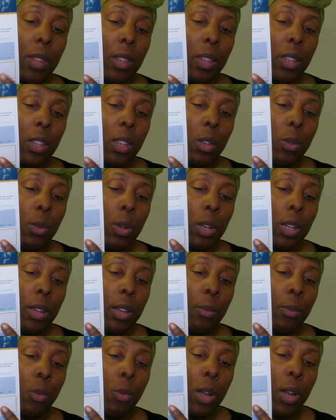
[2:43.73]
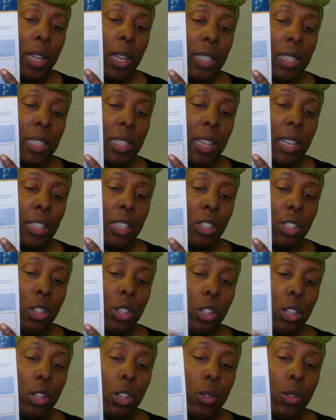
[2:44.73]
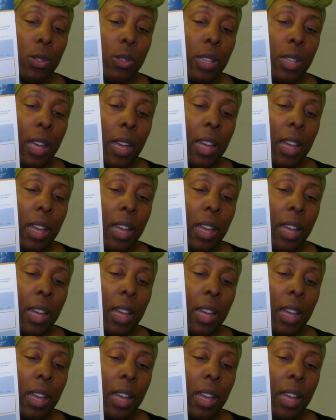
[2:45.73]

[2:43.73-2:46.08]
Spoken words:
What exercise you're going to use,